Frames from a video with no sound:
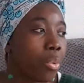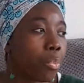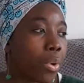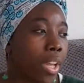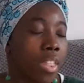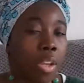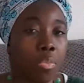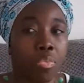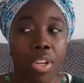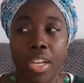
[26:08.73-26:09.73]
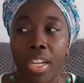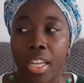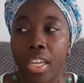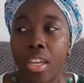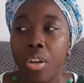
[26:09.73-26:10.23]
where they
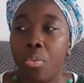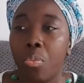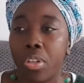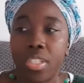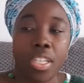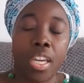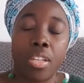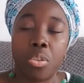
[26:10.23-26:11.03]
really want to get